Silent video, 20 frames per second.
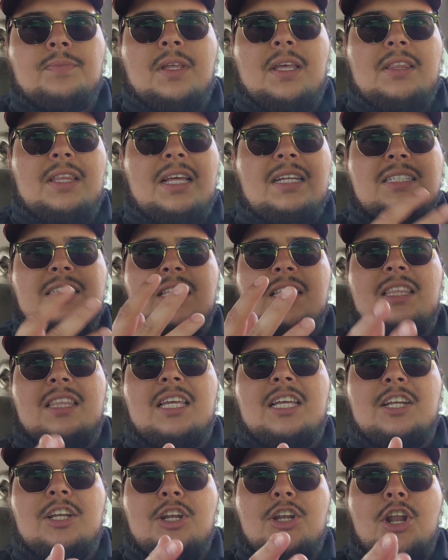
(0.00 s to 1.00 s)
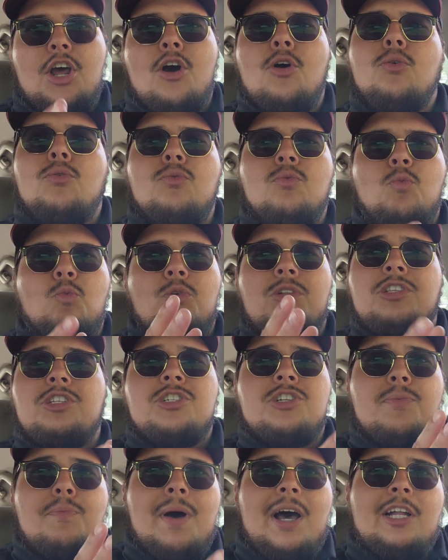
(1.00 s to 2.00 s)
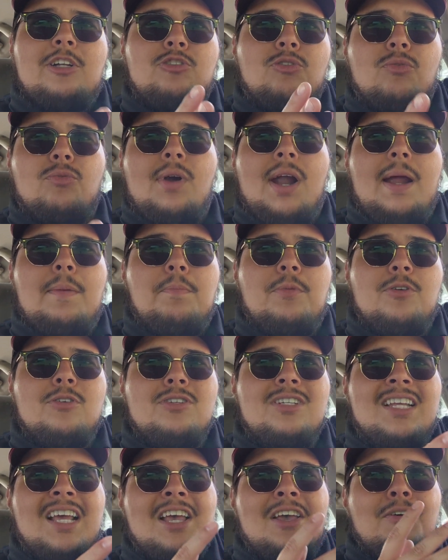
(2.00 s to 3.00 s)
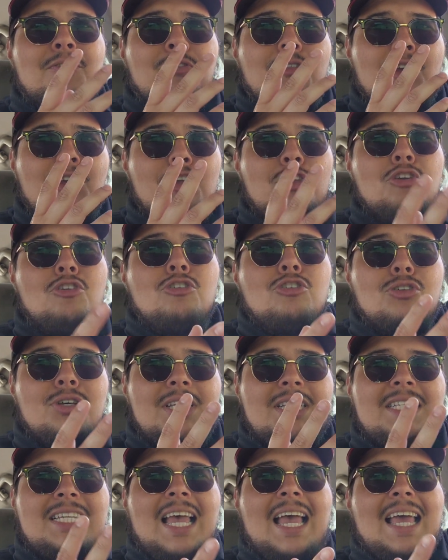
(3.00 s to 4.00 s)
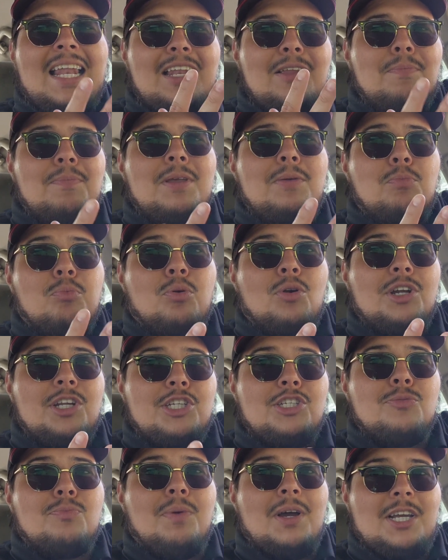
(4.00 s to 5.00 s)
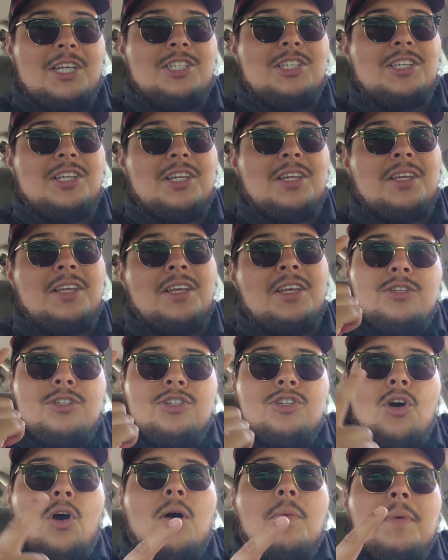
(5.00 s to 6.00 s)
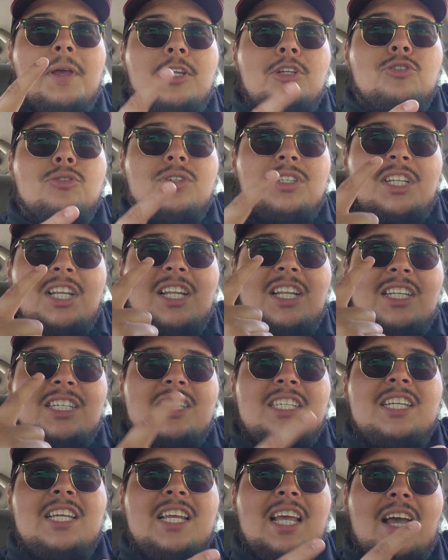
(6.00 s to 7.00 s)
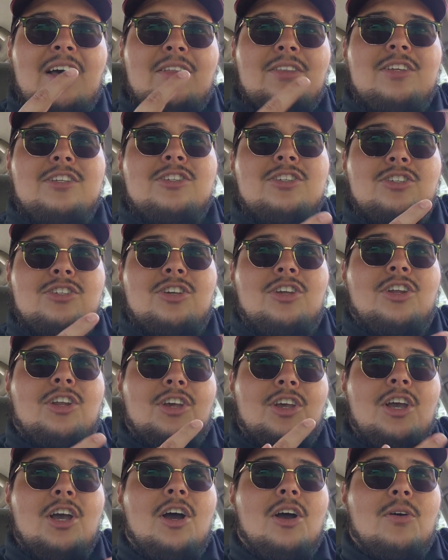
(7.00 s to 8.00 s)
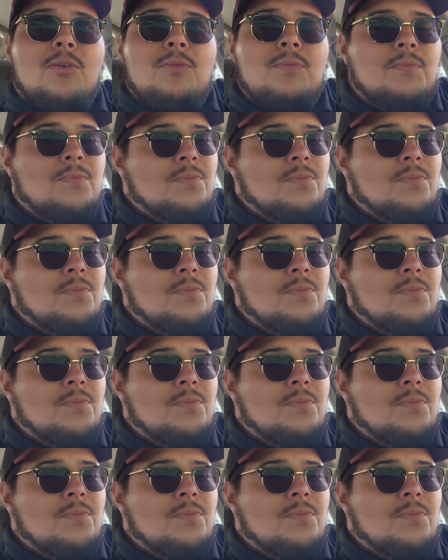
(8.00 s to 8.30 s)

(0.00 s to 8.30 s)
That's the thing to note with Sumatra wrappers. They usually tend to be pretty spicy. So I'm interested to see how this is going to go.